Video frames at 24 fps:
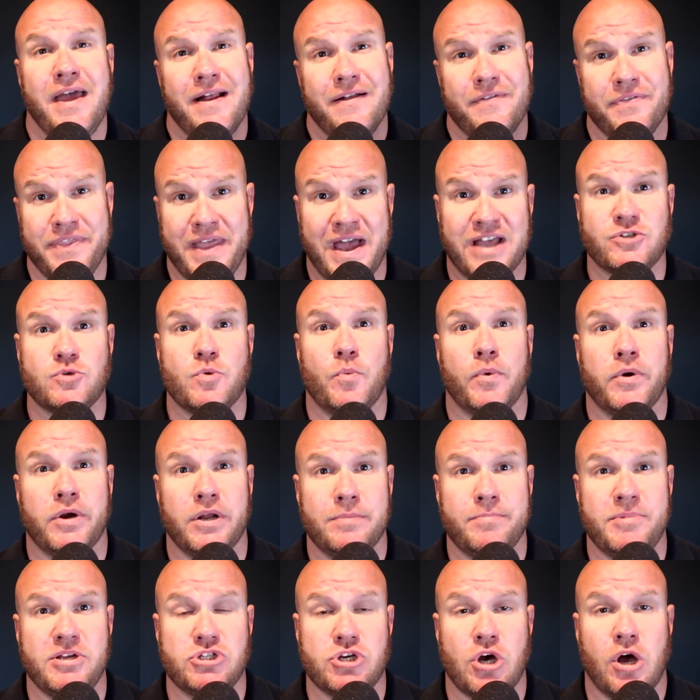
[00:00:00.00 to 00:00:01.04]
And that's what we're going to
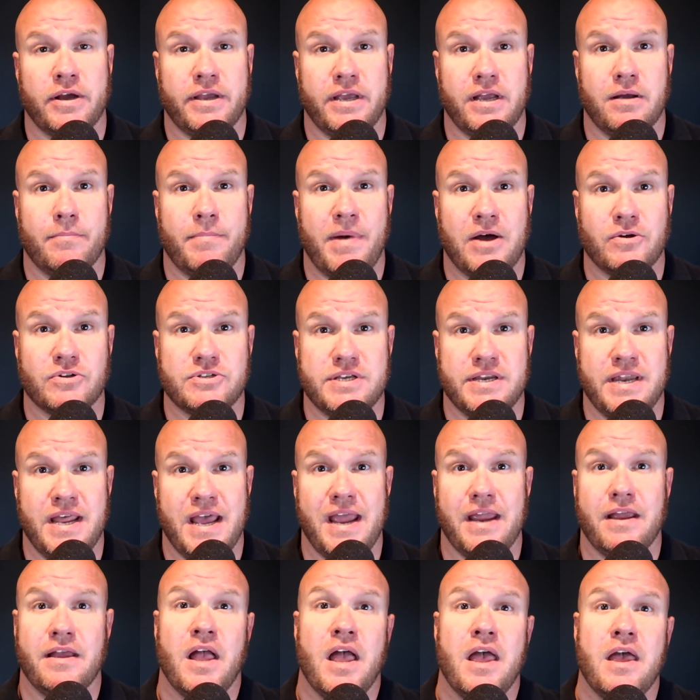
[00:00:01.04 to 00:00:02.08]
be talking about
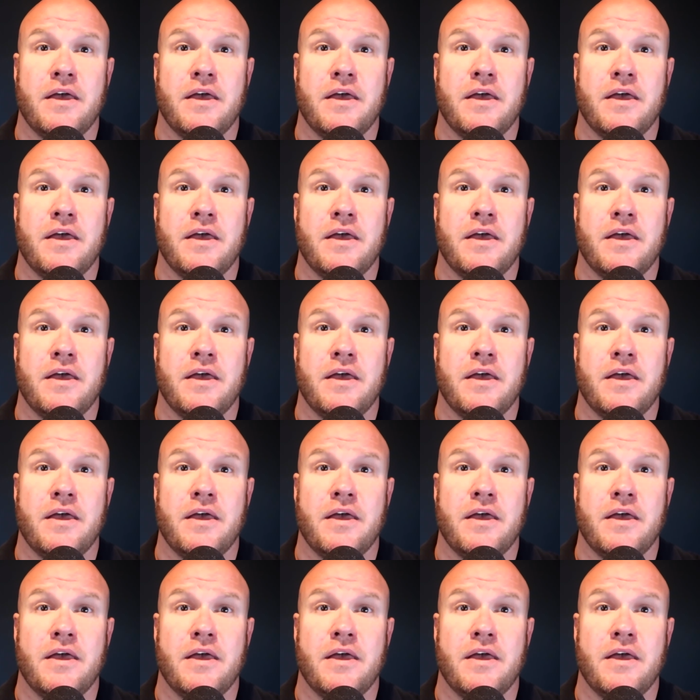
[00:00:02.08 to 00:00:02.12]
today.